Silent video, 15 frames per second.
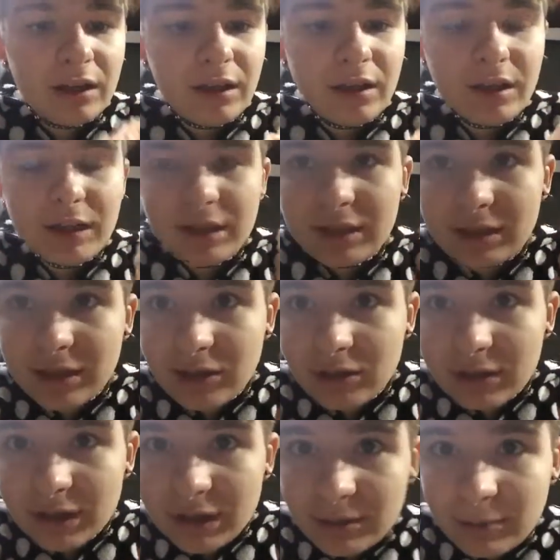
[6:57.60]
And I just
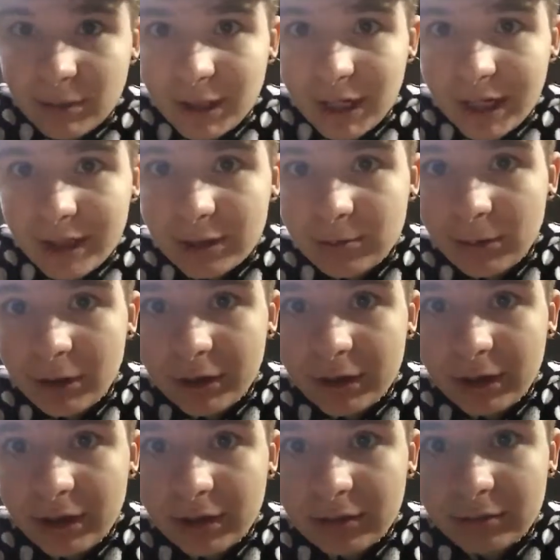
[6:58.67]
noticed his one eye is
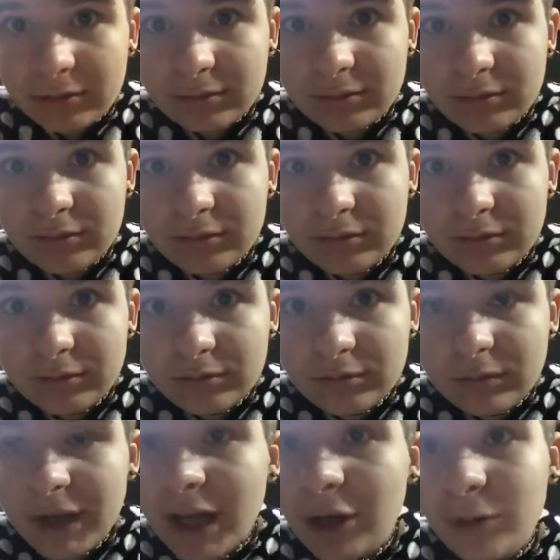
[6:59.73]
wonky.
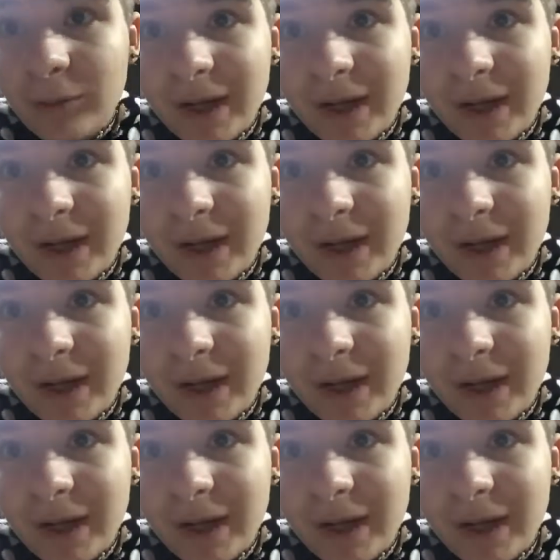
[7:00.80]
Oh